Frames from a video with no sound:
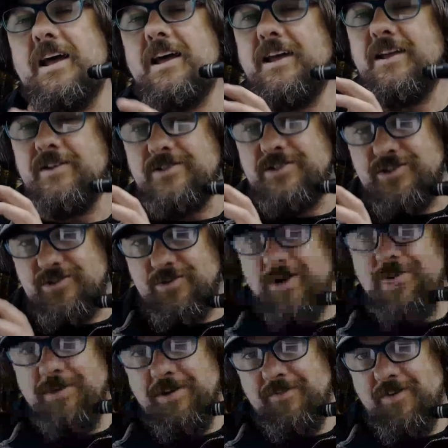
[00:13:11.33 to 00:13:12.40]

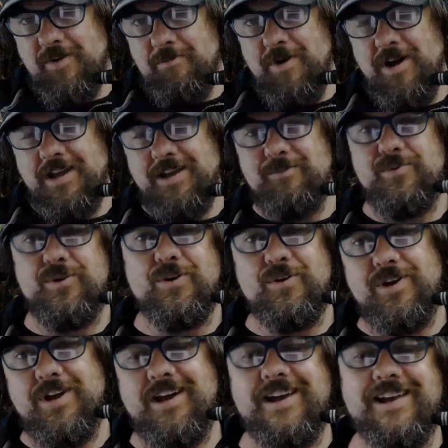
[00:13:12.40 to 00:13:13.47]
streaming from my
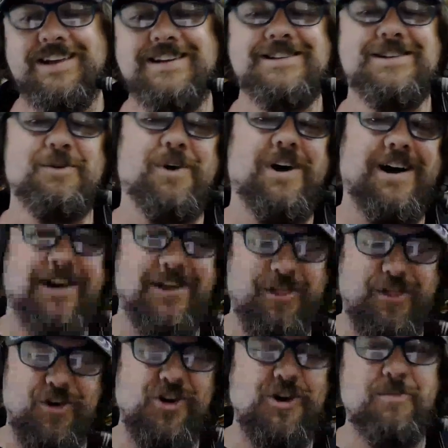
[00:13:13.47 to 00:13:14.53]
computer into a
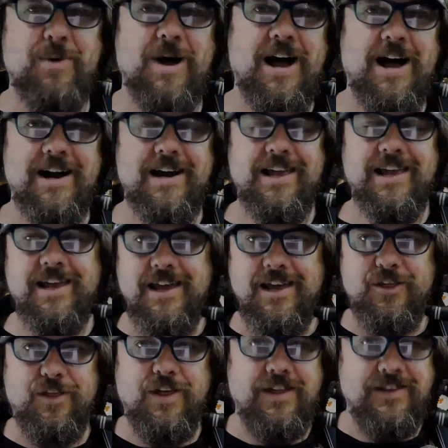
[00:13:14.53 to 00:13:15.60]
third party
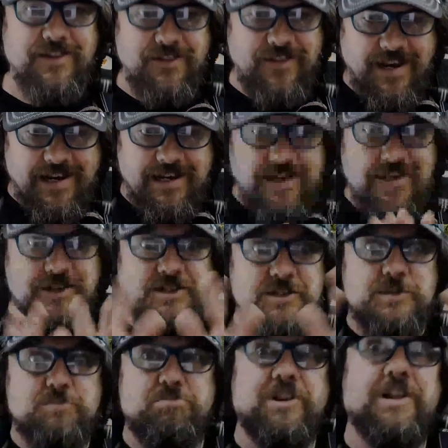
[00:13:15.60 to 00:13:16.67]
thing that then can
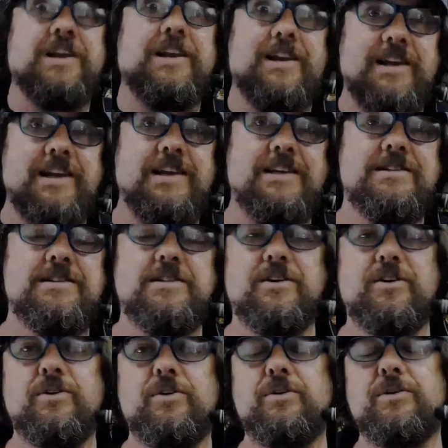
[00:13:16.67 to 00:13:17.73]
split it
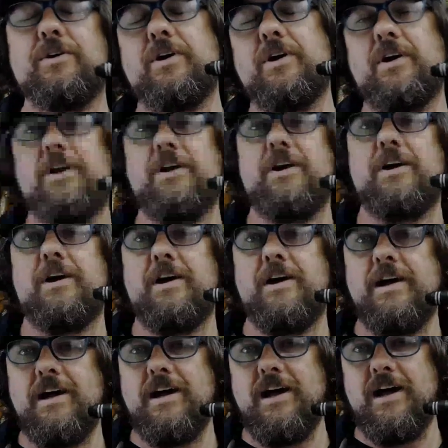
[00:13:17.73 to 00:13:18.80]
into
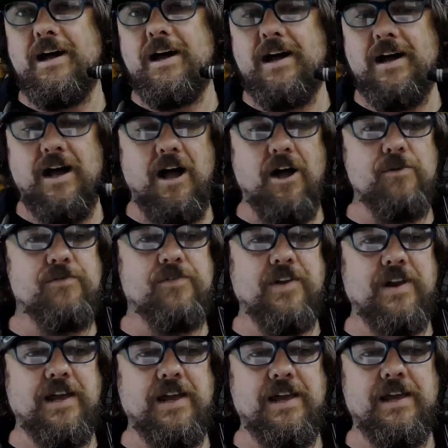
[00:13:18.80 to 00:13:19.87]
uh,
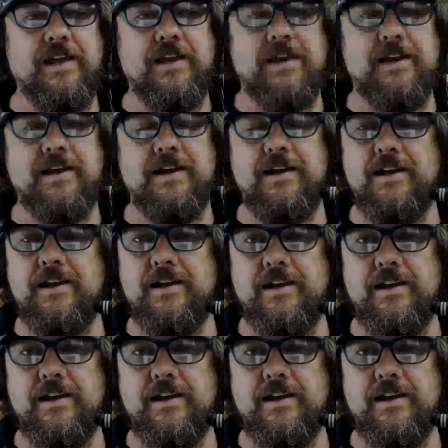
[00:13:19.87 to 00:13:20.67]
hopefully uh,